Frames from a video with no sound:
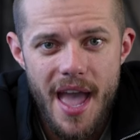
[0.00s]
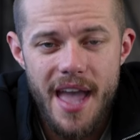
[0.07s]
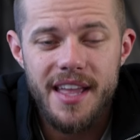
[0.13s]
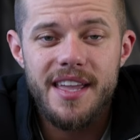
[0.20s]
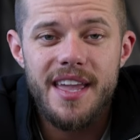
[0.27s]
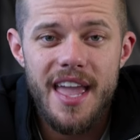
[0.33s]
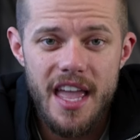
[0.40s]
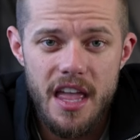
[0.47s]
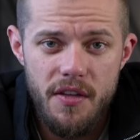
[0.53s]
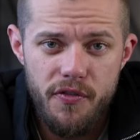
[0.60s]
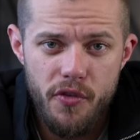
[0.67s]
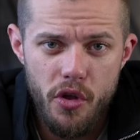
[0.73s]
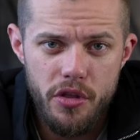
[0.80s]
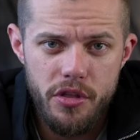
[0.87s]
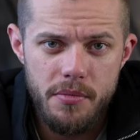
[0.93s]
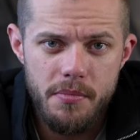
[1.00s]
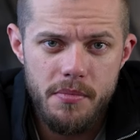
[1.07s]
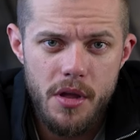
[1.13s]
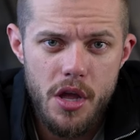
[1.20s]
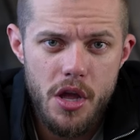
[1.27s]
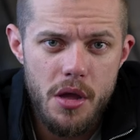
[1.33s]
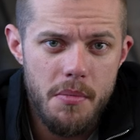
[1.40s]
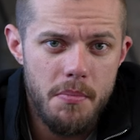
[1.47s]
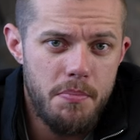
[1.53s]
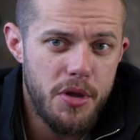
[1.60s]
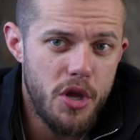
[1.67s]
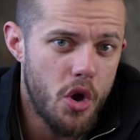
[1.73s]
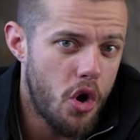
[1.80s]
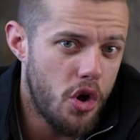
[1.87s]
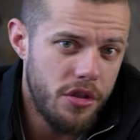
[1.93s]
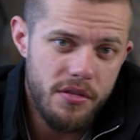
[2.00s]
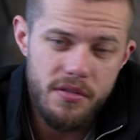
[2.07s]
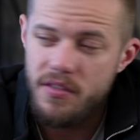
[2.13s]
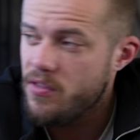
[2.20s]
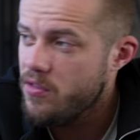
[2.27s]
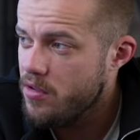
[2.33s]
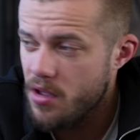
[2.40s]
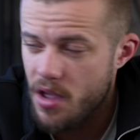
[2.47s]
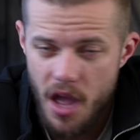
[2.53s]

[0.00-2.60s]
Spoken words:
and care for them beyond